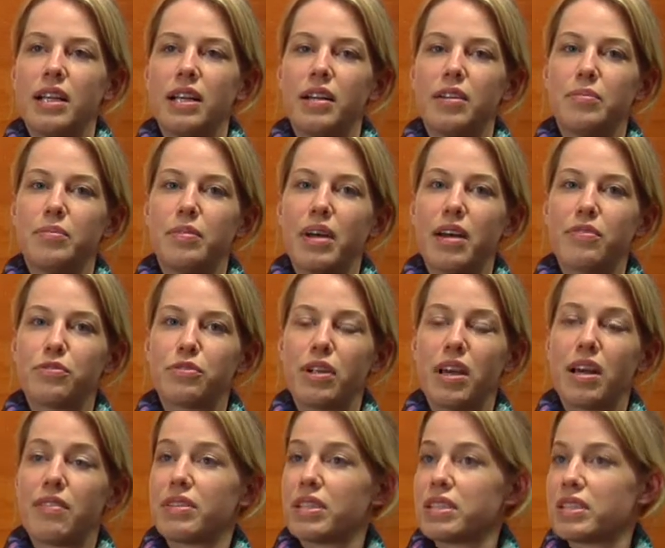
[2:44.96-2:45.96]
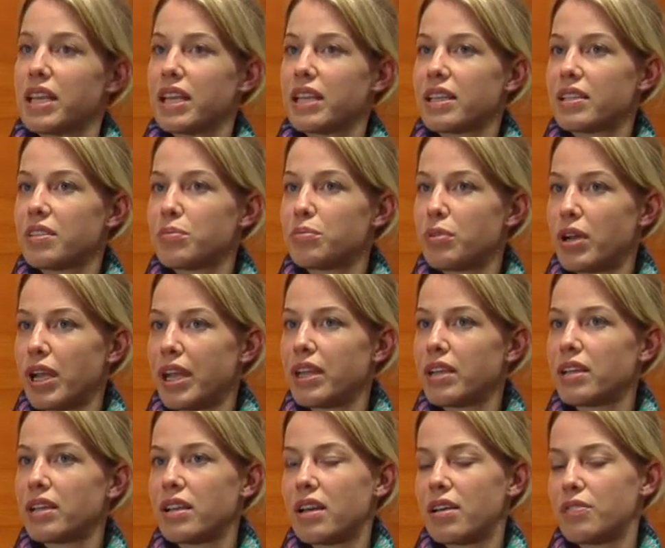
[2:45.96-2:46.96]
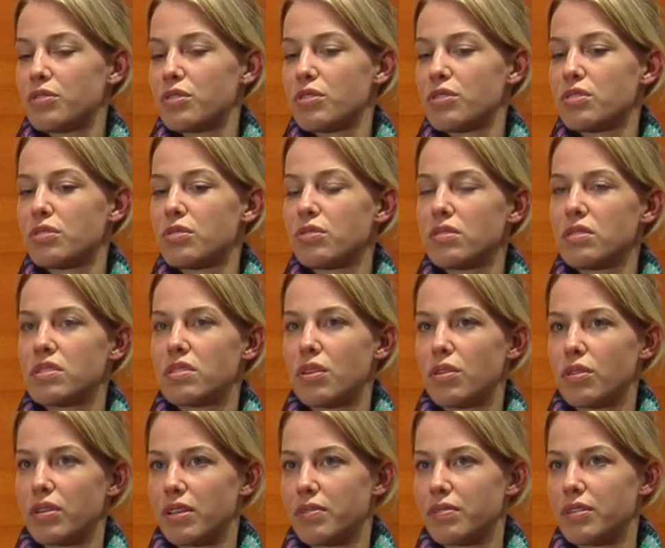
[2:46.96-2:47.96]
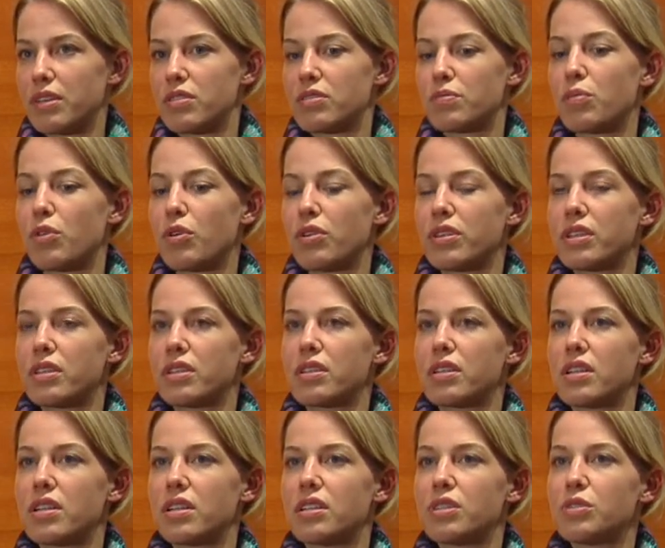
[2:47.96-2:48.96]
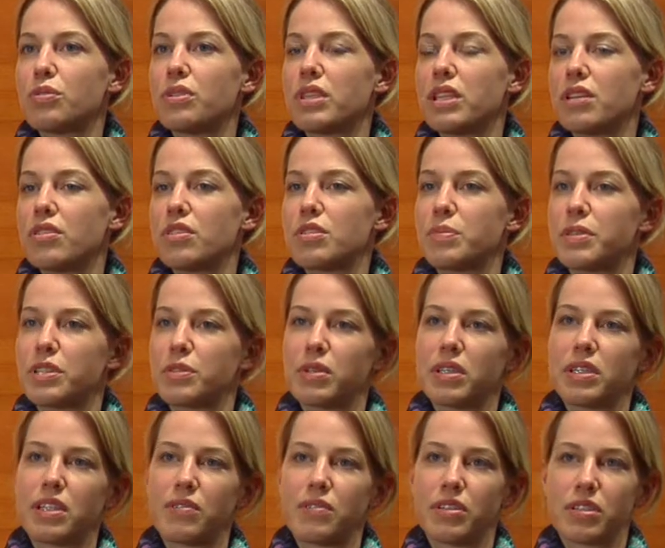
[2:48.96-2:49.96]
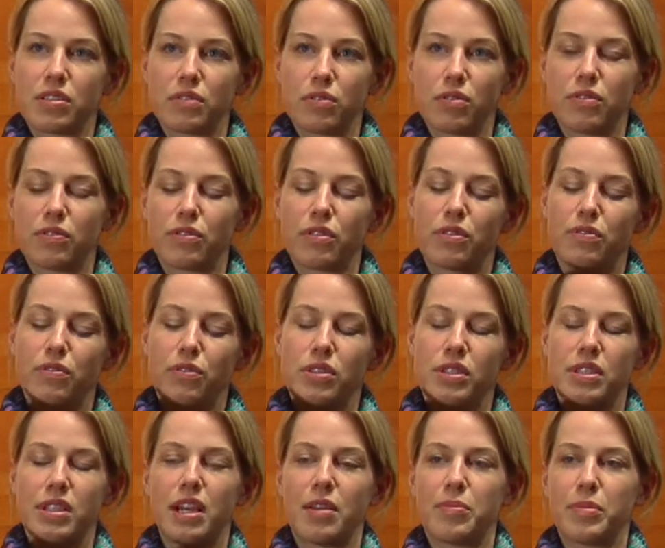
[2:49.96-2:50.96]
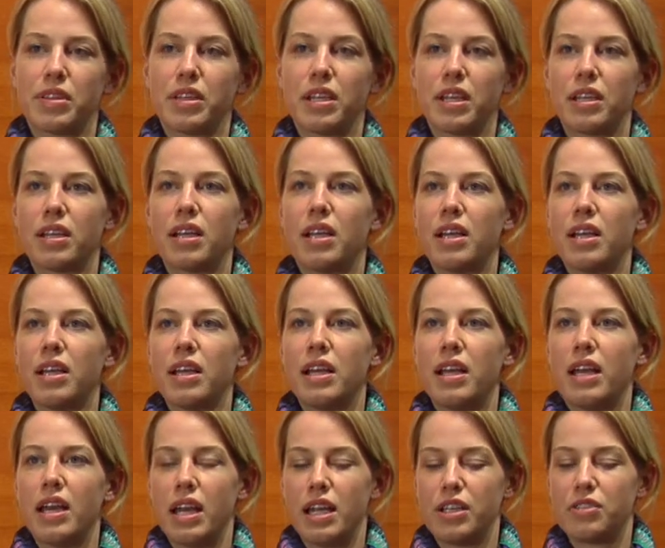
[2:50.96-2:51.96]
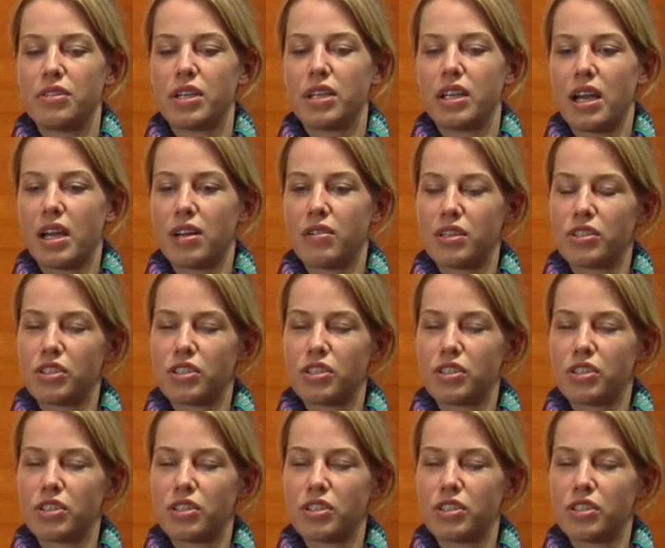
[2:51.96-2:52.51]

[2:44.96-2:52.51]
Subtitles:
after having taken a break after school. So if there's more than 2 years between leaving school for the first time and then entering higher